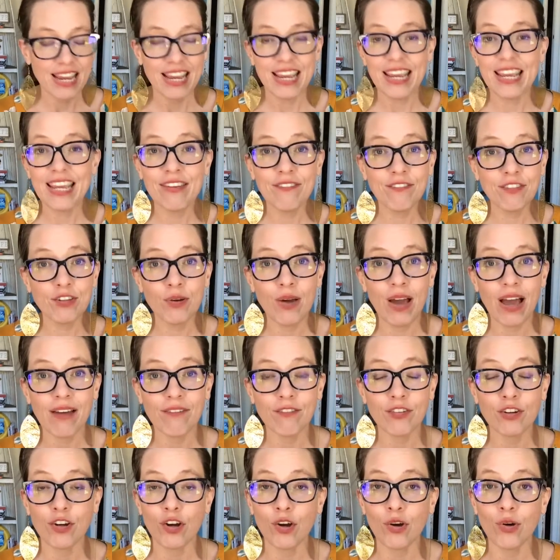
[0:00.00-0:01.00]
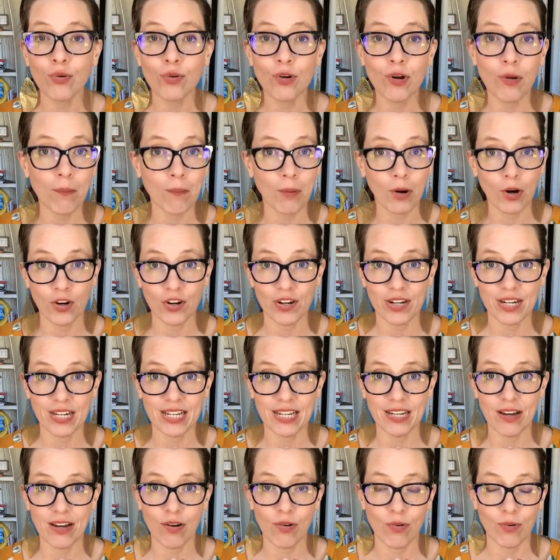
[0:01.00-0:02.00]
if you have your own
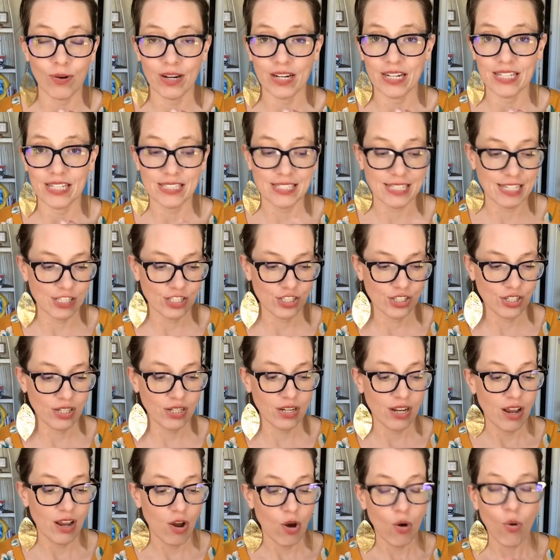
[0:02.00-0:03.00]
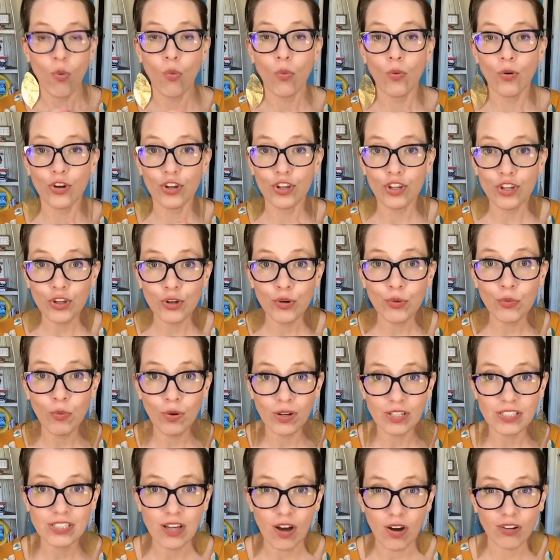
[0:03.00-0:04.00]
marketing organization, or you
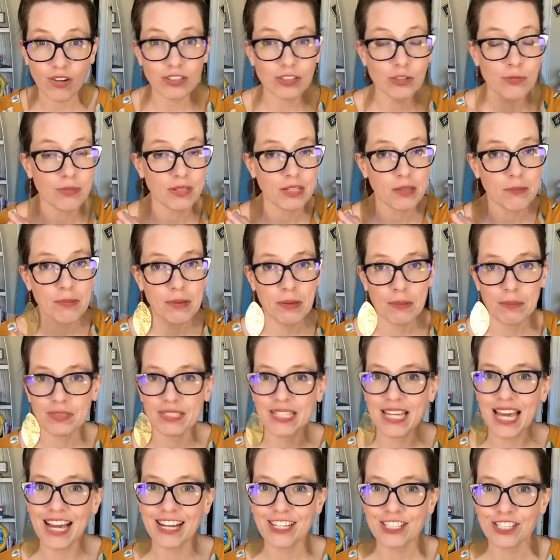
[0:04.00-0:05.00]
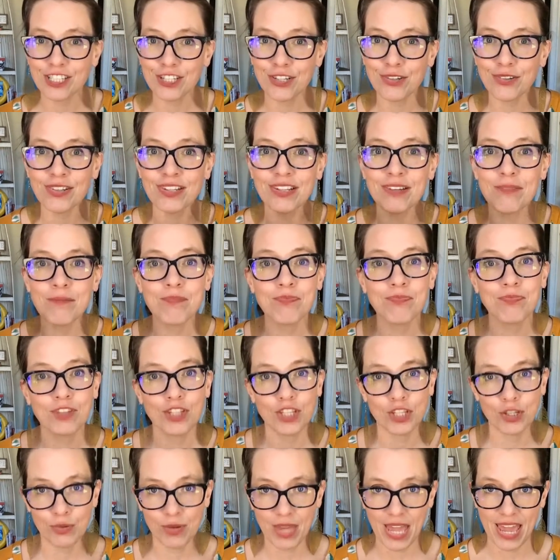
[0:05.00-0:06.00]
want to ultimately be able to execute it,
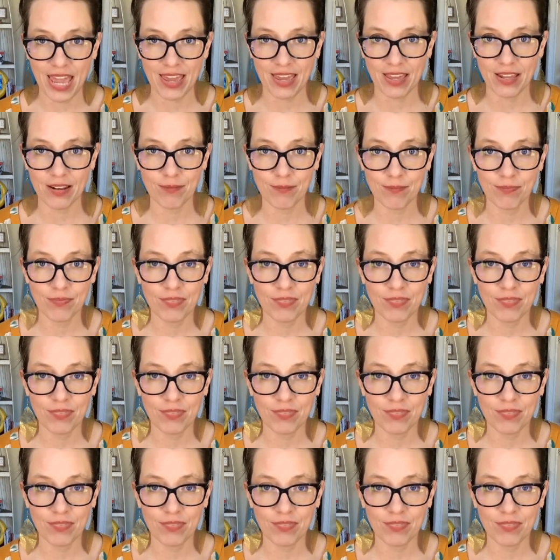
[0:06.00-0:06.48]
you can.